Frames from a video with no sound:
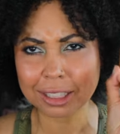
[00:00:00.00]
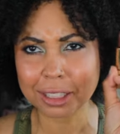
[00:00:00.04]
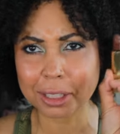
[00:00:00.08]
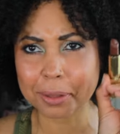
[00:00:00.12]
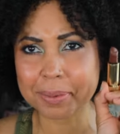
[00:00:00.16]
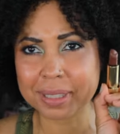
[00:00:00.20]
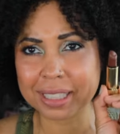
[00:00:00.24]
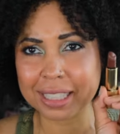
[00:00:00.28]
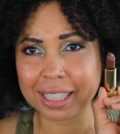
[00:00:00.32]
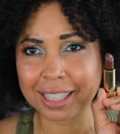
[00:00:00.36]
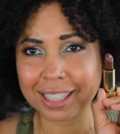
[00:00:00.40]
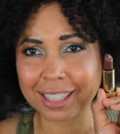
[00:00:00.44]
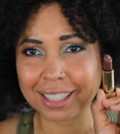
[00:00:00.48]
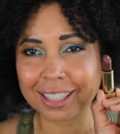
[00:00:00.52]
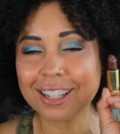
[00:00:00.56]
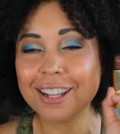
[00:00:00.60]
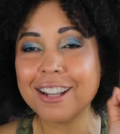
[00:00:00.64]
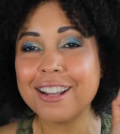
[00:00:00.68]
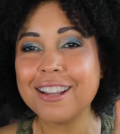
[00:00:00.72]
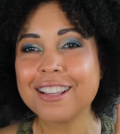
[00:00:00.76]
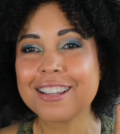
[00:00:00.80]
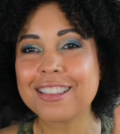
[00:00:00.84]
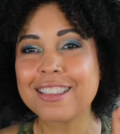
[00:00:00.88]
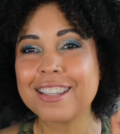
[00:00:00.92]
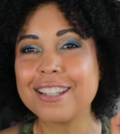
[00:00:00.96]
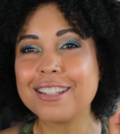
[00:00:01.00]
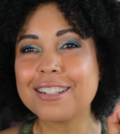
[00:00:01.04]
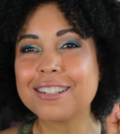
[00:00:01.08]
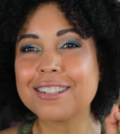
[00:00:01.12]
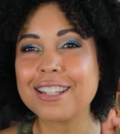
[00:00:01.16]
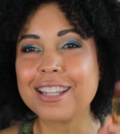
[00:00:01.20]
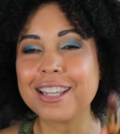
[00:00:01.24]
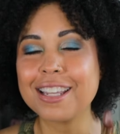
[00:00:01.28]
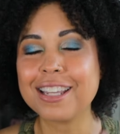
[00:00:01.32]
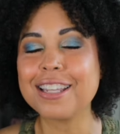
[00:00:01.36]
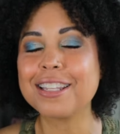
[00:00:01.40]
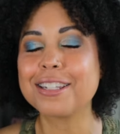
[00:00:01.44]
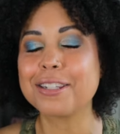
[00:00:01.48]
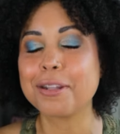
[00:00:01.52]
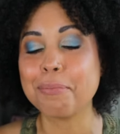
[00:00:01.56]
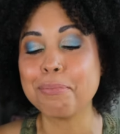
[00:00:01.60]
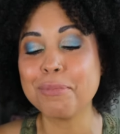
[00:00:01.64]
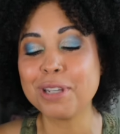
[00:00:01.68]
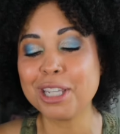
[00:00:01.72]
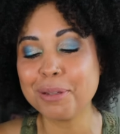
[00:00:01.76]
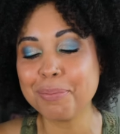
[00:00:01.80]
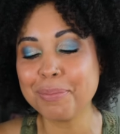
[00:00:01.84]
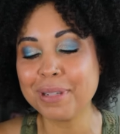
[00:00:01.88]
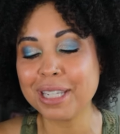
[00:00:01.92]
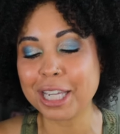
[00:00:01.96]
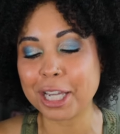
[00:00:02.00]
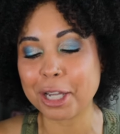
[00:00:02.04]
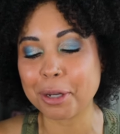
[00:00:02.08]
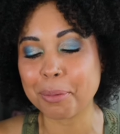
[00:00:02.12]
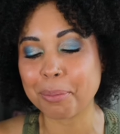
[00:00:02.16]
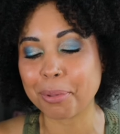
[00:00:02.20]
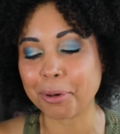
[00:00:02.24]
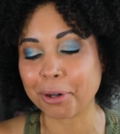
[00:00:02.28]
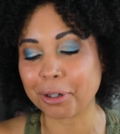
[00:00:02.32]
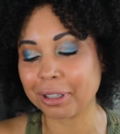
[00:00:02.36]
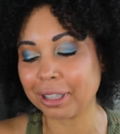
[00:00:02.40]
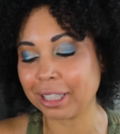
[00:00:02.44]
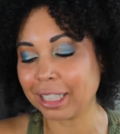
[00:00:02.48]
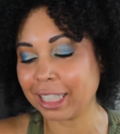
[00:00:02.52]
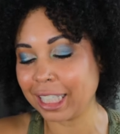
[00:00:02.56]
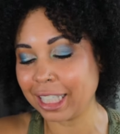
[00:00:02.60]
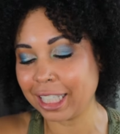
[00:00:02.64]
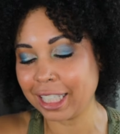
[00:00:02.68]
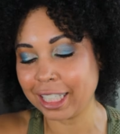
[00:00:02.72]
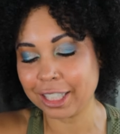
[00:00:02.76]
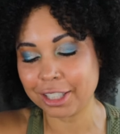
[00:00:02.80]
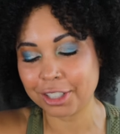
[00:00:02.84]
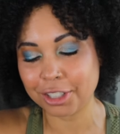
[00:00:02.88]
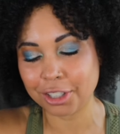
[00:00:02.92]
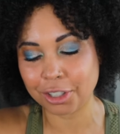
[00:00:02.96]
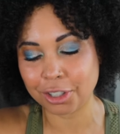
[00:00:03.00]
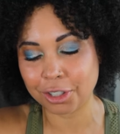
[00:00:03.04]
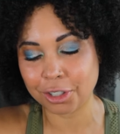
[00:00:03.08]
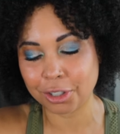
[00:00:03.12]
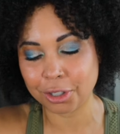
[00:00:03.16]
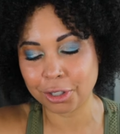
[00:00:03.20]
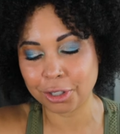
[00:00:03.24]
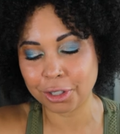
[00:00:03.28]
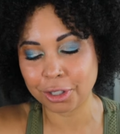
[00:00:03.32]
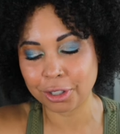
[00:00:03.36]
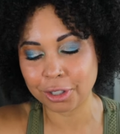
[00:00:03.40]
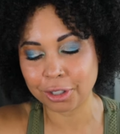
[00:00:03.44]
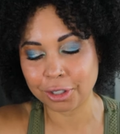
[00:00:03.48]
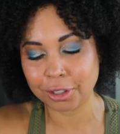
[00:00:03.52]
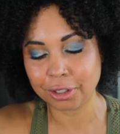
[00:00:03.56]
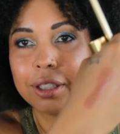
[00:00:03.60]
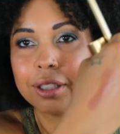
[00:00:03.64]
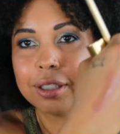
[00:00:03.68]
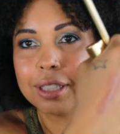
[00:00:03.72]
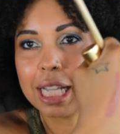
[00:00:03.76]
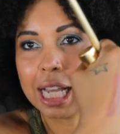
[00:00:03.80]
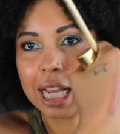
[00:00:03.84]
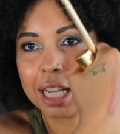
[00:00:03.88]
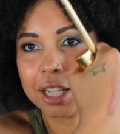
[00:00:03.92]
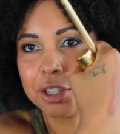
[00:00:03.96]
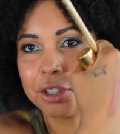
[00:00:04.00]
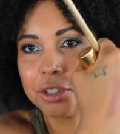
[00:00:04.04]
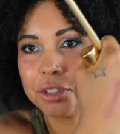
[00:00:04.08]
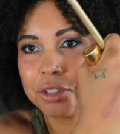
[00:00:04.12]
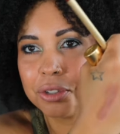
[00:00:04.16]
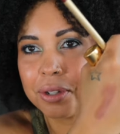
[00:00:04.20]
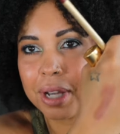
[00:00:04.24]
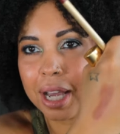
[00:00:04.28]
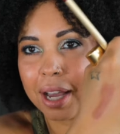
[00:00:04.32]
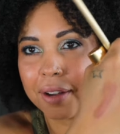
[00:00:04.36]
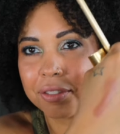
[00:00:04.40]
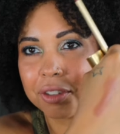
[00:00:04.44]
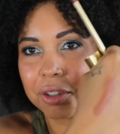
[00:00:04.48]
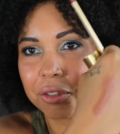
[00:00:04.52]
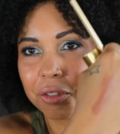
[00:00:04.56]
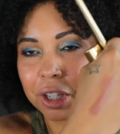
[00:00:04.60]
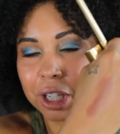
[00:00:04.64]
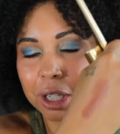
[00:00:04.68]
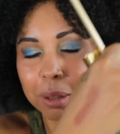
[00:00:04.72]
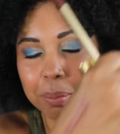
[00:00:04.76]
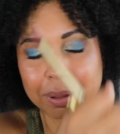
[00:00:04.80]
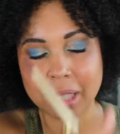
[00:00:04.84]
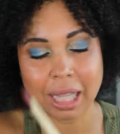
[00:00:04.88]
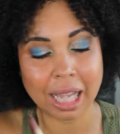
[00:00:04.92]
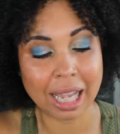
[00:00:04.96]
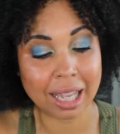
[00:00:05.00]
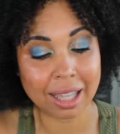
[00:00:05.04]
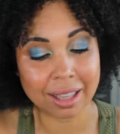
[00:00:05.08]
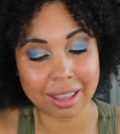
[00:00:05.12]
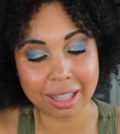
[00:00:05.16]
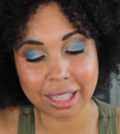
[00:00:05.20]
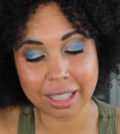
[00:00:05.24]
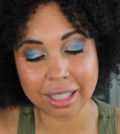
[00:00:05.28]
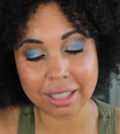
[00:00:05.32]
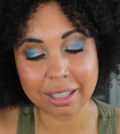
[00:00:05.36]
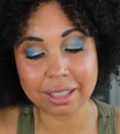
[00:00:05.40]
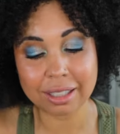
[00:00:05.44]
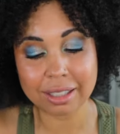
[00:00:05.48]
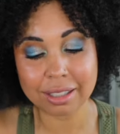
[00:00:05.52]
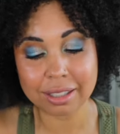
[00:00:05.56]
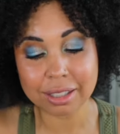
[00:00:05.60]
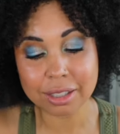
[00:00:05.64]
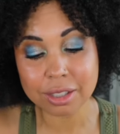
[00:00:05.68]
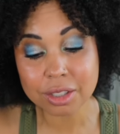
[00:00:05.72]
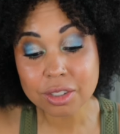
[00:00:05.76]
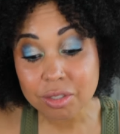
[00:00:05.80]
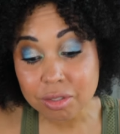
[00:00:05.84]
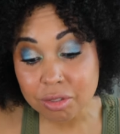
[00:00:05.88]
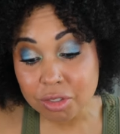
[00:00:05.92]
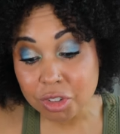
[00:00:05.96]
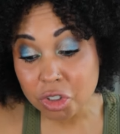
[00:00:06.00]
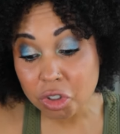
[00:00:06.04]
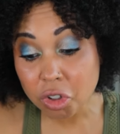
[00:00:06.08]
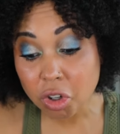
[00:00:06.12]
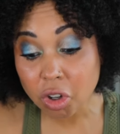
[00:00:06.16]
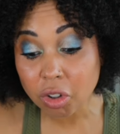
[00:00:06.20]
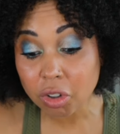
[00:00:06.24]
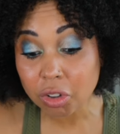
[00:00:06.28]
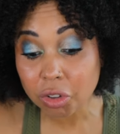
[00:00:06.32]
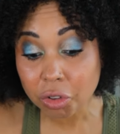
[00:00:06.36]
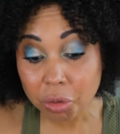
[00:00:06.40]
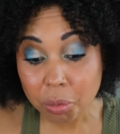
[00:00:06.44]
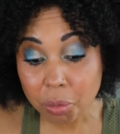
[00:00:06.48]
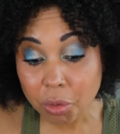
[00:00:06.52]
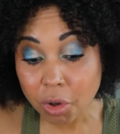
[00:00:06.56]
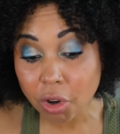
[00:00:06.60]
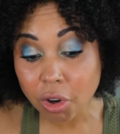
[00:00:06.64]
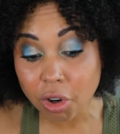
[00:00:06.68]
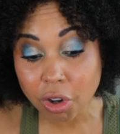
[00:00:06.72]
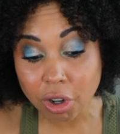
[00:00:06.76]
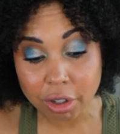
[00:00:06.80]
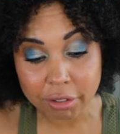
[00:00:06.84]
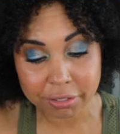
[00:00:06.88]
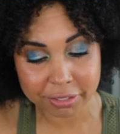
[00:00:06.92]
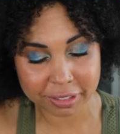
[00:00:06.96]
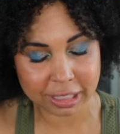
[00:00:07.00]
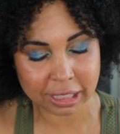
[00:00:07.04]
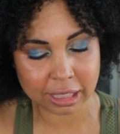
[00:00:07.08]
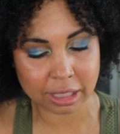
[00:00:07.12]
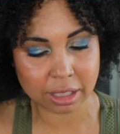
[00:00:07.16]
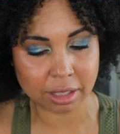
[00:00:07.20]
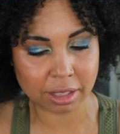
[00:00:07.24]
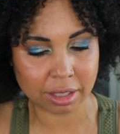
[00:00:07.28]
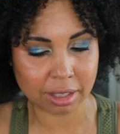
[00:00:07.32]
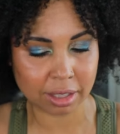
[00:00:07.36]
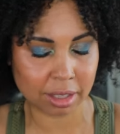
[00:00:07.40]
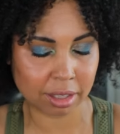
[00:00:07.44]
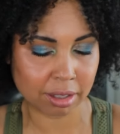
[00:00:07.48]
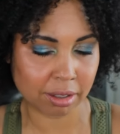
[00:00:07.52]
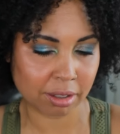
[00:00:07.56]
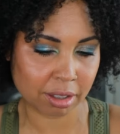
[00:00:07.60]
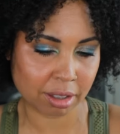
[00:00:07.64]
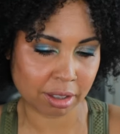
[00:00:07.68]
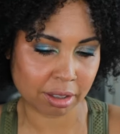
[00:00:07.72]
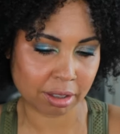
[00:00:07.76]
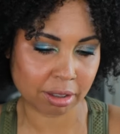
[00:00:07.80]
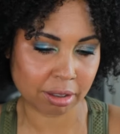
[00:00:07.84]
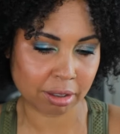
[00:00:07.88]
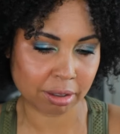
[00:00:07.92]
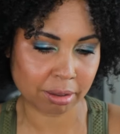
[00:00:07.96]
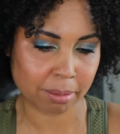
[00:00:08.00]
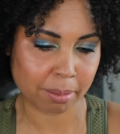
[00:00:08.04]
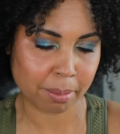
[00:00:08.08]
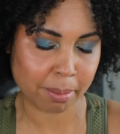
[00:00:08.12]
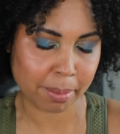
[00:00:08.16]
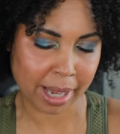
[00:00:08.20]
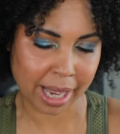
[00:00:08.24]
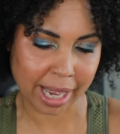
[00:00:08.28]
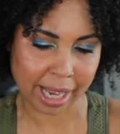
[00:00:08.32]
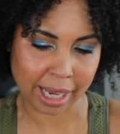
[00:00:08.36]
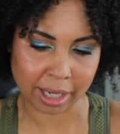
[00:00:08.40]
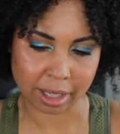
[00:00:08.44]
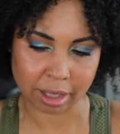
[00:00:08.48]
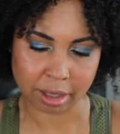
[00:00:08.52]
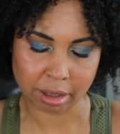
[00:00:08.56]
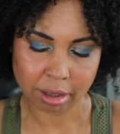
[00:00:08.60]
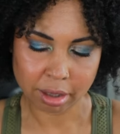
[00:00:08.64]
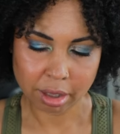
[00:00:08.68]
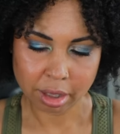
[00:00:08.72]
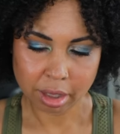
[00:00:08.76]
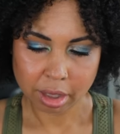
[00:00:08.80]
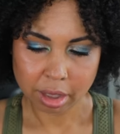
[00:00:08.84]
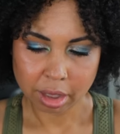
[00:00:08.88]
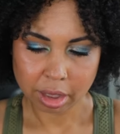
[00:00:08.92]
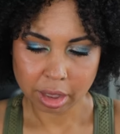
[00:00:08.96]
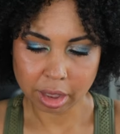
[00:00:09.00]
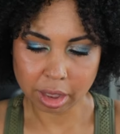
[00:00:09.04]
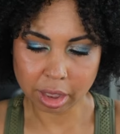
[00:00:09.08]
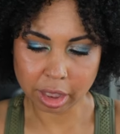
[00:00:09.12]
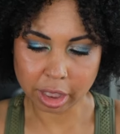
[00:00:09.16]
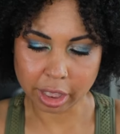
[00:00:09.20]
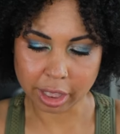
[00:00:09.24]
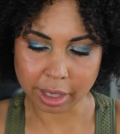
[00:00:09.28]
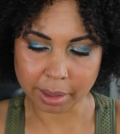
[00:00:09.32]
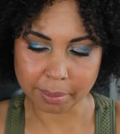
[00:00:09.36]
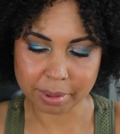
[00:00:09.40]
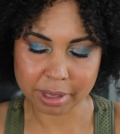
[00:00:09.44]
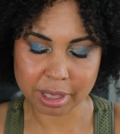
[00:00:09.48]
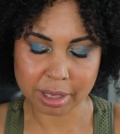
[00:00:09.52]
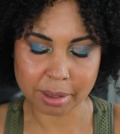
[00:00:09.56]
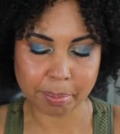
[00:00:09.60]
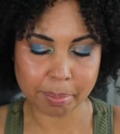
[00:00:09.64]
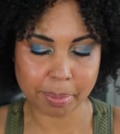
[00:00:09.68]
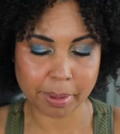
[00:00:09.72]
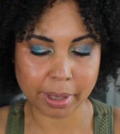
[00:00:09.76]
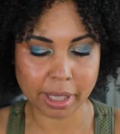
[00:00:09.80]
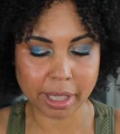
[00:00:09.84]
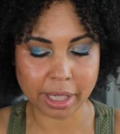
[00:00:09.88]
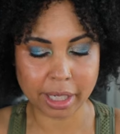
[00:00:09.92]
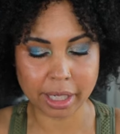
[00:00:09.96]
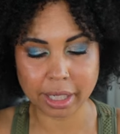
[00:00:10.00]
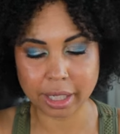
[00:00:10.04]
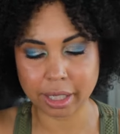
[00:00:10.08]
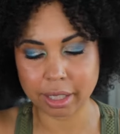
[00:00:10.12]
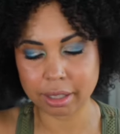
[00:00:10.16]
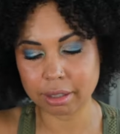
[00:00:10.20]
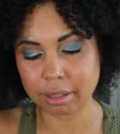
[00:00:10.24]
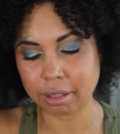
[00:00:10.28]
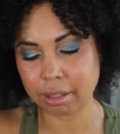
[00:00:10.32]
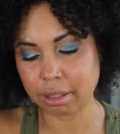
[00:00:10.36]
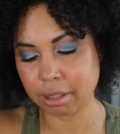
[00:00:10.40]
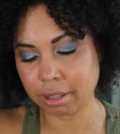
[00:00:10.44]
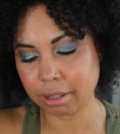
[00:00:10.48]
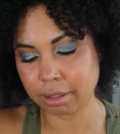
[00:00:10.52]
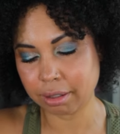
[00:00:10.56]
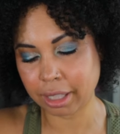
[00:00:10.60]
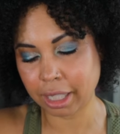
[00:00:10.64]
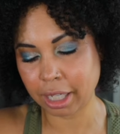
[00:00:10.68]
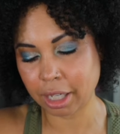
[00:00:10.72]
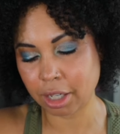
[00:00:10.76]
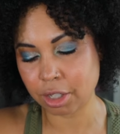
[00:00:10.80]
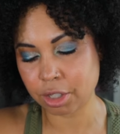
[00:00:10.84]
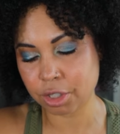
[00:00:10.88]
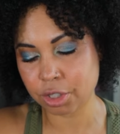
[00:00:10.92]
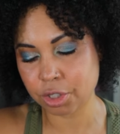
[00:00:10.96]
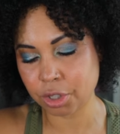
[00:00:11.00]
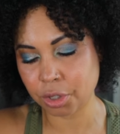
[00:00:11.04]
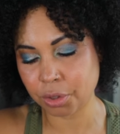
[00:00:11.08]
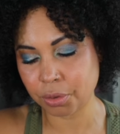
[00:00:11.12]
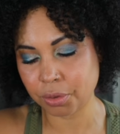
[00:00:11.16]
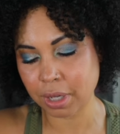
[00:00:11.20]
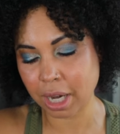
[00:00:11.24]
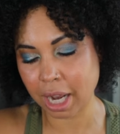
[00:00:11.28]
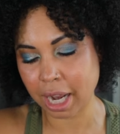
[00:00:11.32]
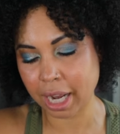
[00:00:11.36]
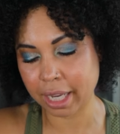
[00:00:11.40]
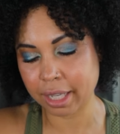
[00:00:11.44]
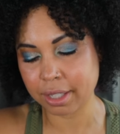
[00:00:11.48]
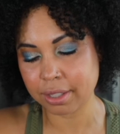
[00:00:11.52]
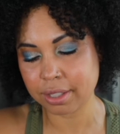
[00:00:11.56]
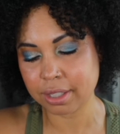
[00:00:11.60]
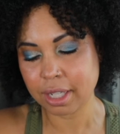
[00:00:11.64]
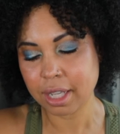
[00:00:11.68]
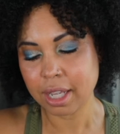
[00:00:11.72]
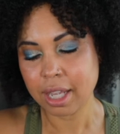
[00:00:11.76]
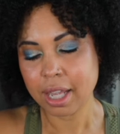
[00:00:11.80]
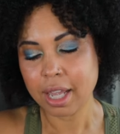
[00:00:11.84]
lipstick. This is Meet Me in Berlin, y'all. Now you do have to reapply these, you know, a little more often than the matte lips, but they are so nice.